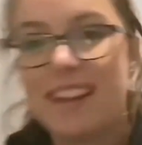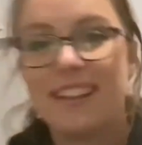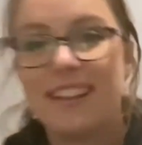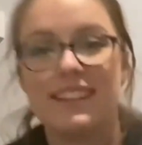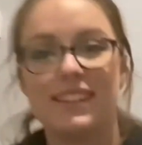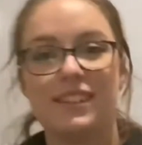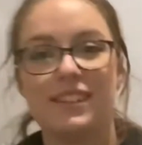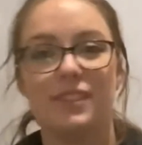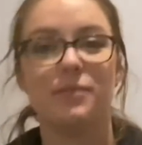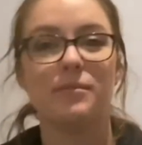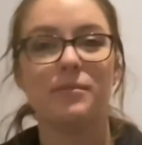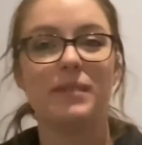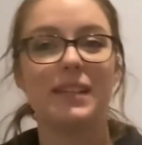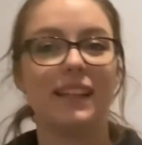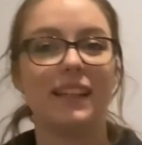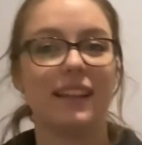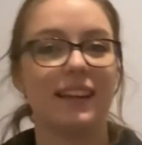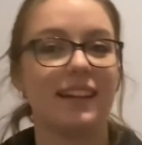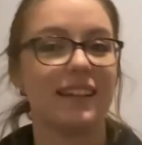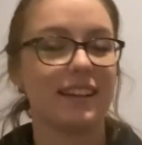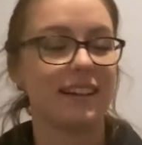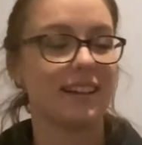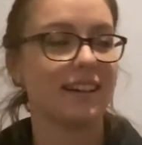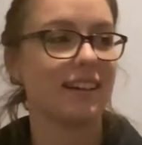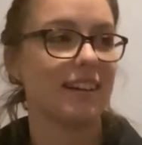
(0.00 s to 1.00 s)
normally,
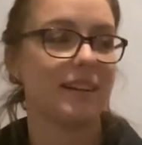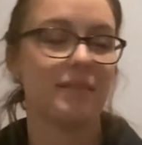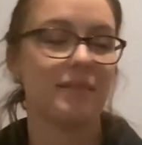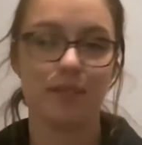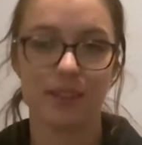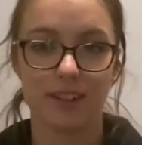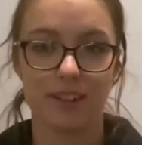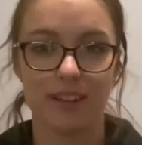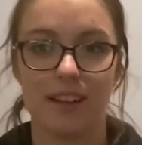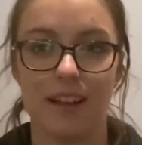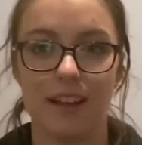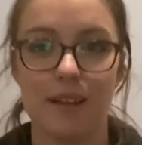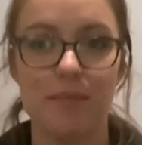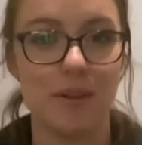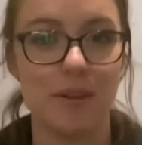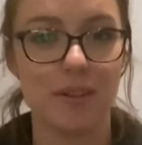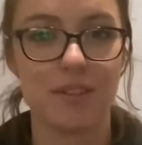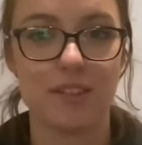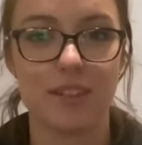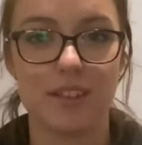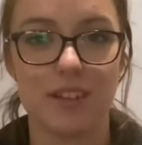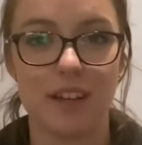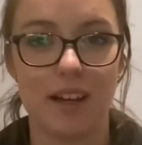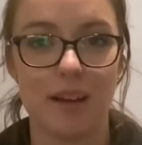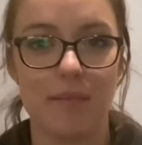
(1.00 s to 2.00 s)
like, I'm not gonna lie, most of
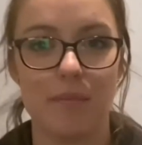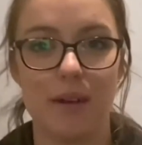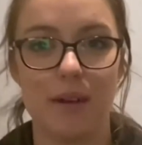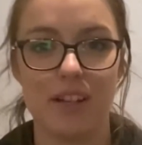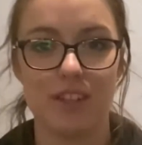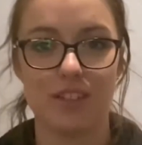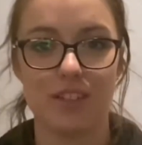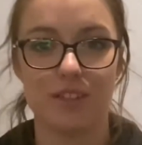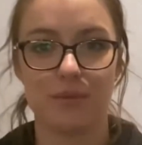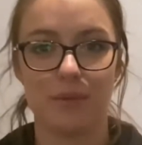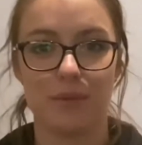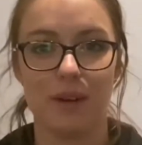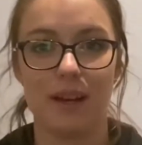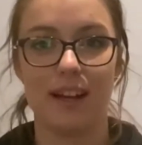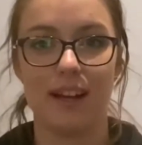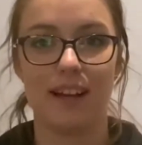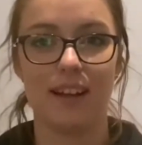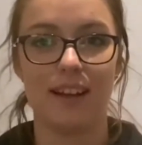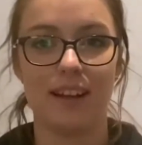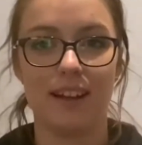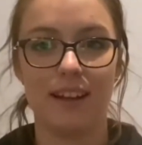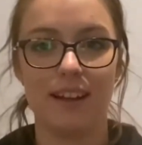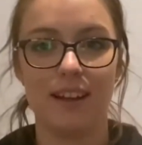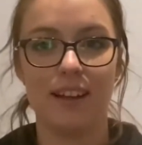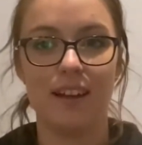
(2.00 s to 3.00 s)
the time I just wear
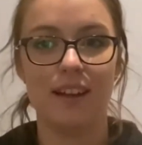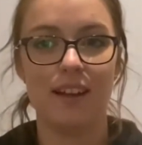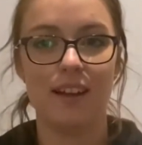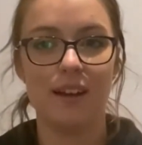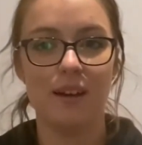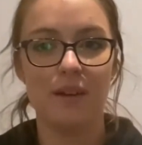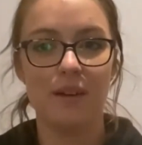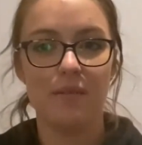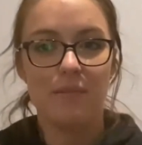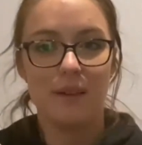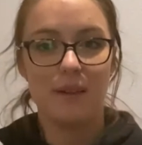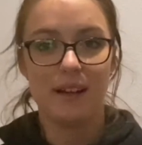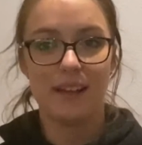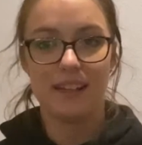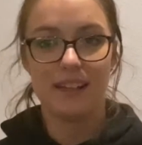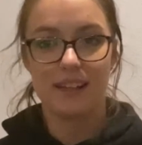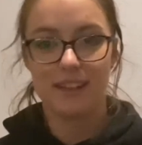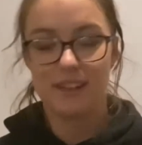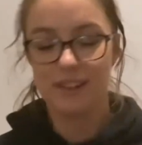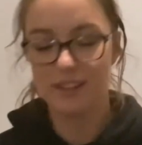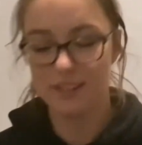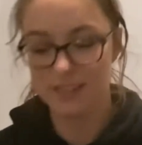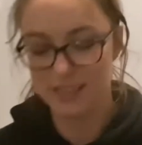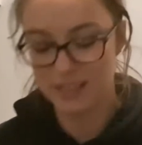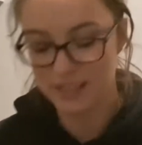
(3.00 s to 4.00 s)
my
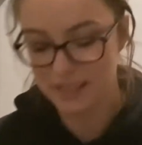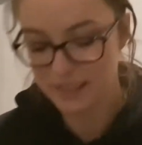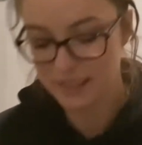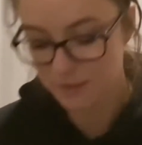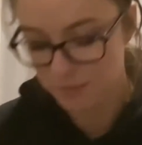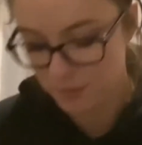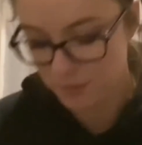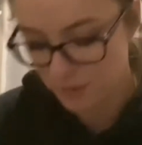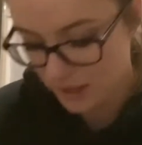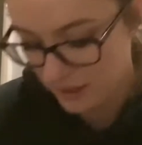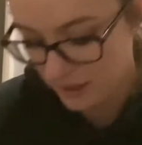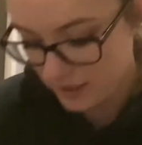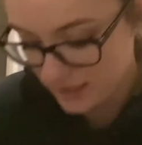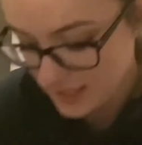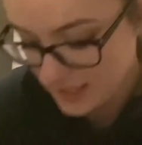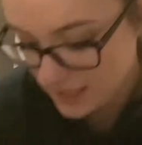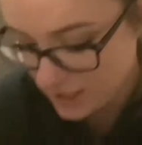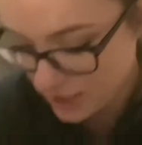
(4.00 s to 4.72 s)
hoodie without a t-shirt